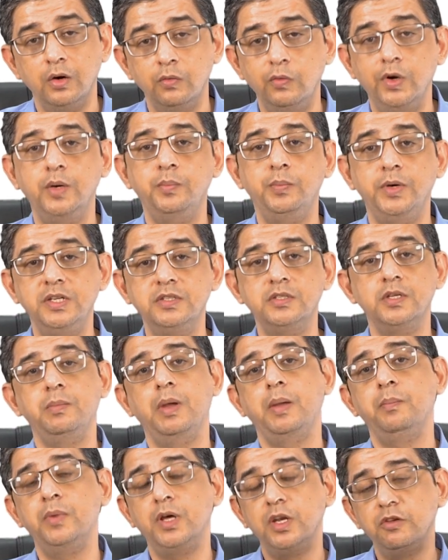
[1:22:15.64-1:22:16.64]
Well, please
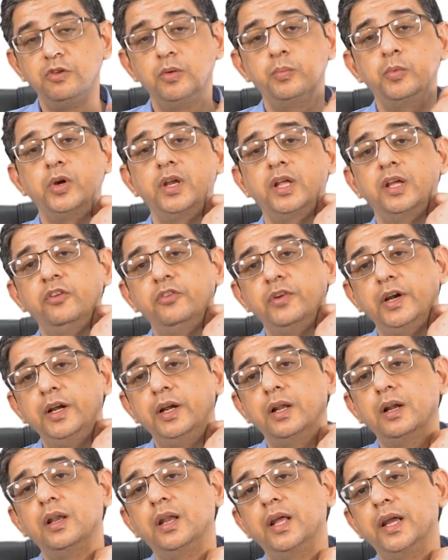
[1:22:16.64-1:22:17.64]
remember if you're putting a
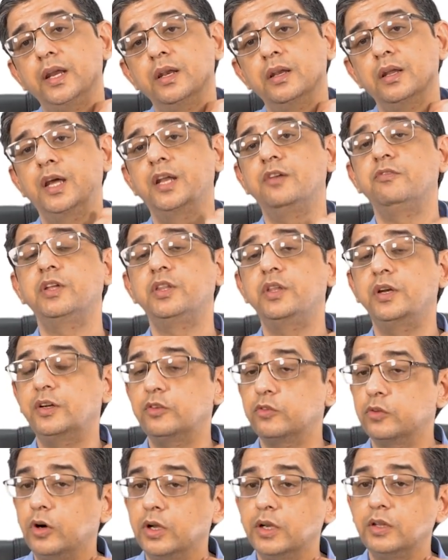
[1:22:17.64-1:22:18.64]
center line and whether
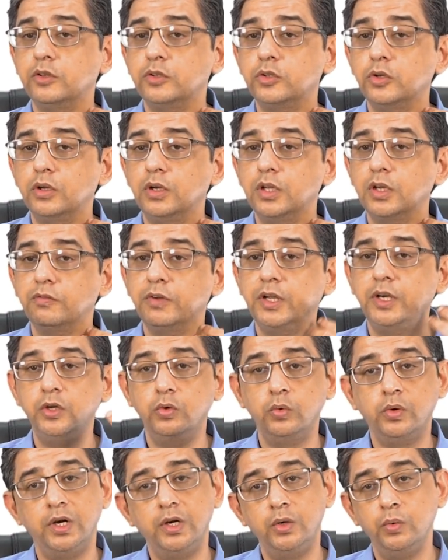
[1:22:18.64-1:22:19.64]
it's gone in the jugular vein,
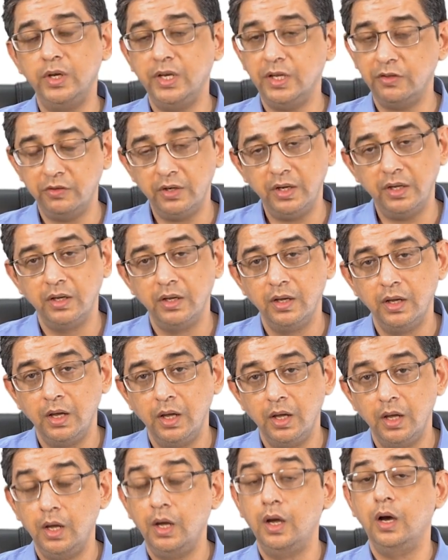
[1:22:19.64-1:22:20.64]
you can do an X-ray.
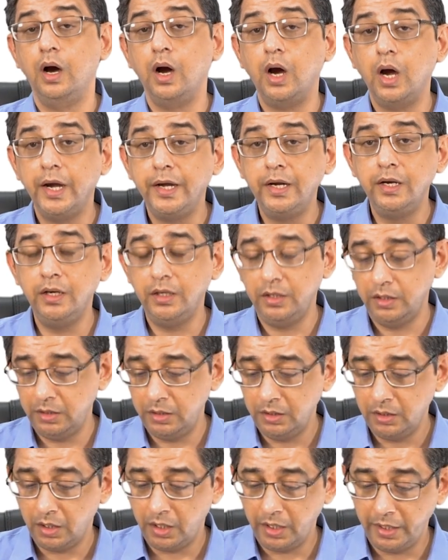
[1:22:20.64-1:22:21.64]

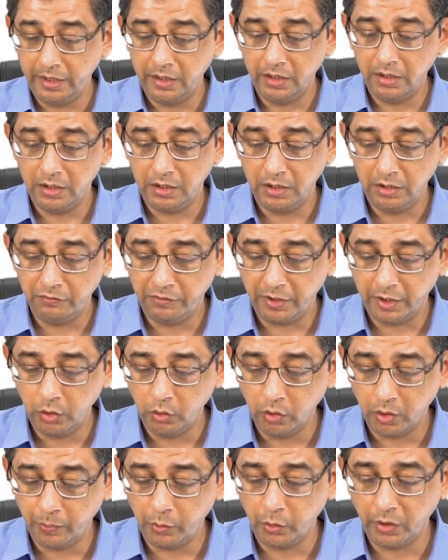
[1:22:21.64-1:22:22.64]
Ideally, when you
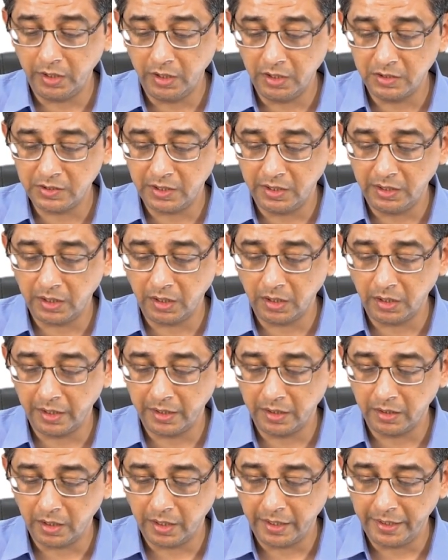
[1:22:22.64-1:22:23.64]
are putting a center
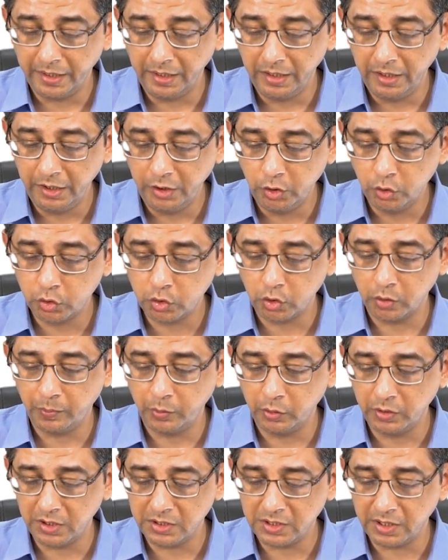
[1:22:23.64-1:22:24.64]
line, ideally you should
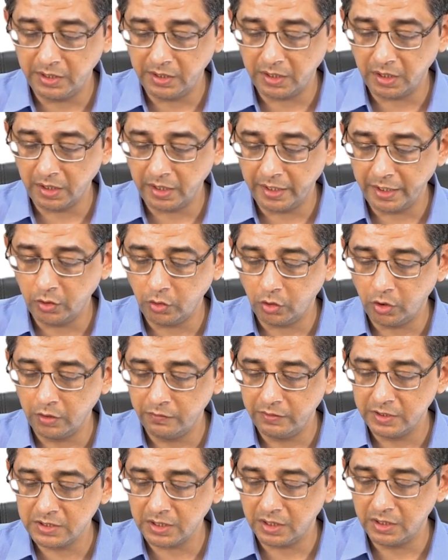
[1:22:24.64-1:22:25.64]
put a center line
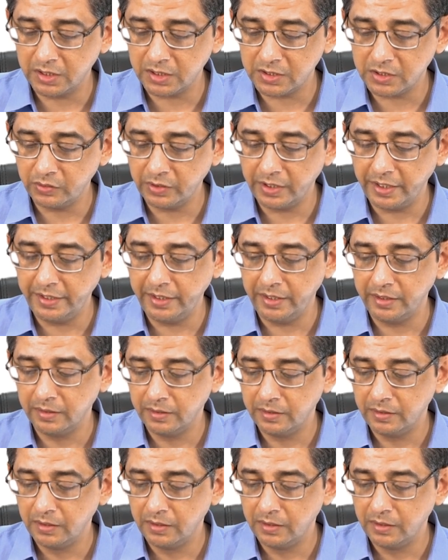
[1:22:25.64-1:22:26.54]
always ultrasound guided.